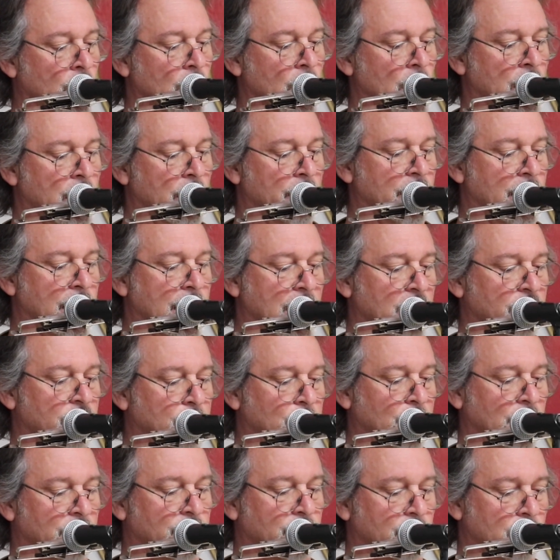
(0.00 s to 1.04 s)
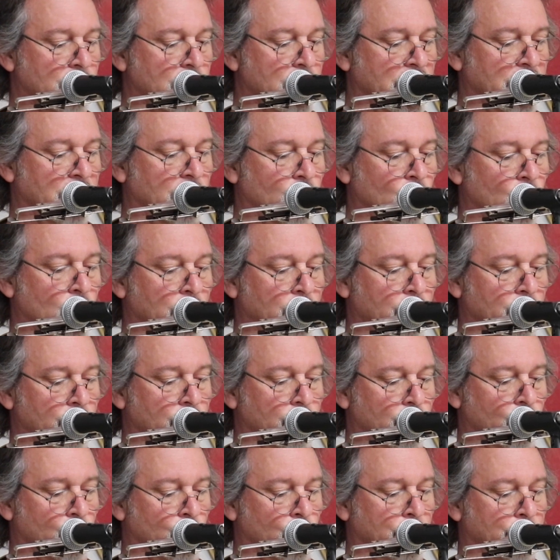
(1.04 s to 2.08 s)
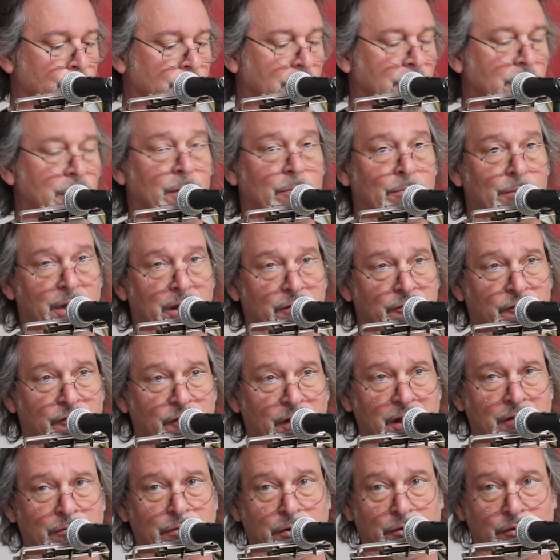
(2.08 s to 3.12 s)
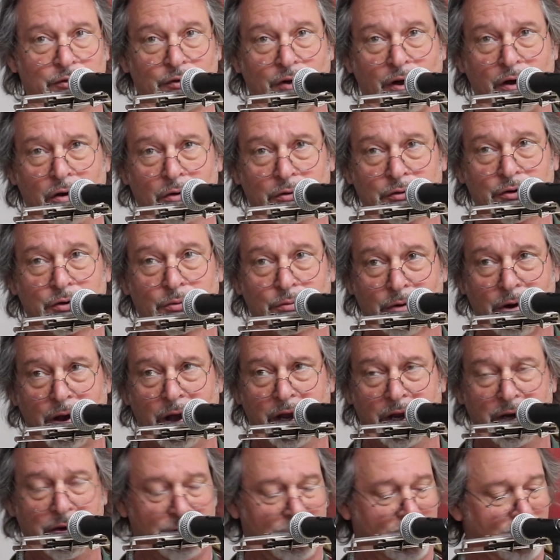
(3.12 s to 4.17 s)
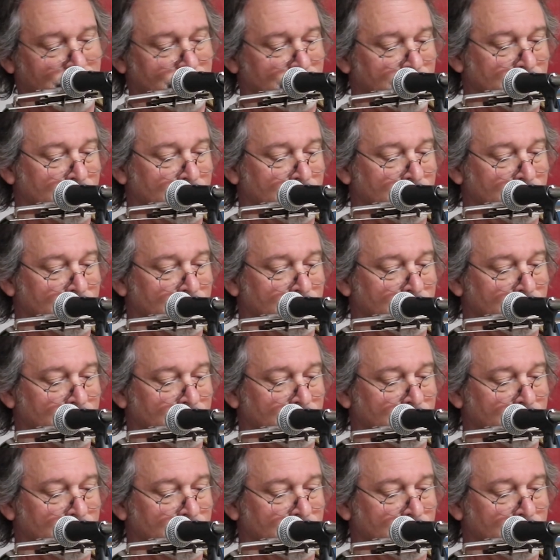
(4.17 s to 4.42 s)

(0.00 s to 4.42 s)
they asked me to write what would become my favorite song to write